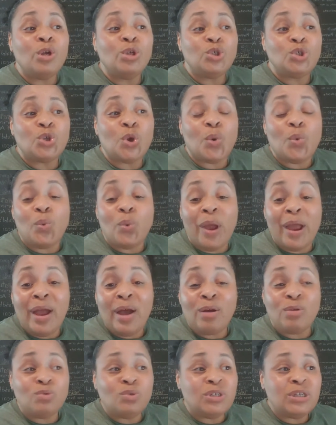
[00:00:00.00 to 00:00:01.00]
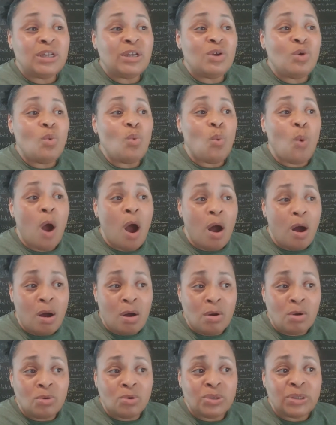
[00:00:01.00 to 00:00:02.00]
surrounding
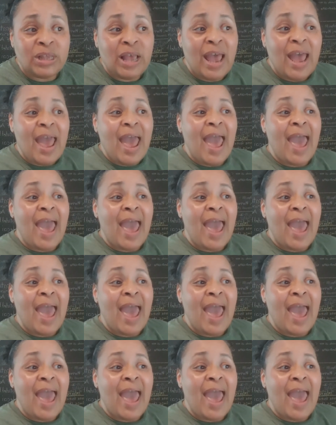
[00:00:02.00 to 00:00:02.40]
walls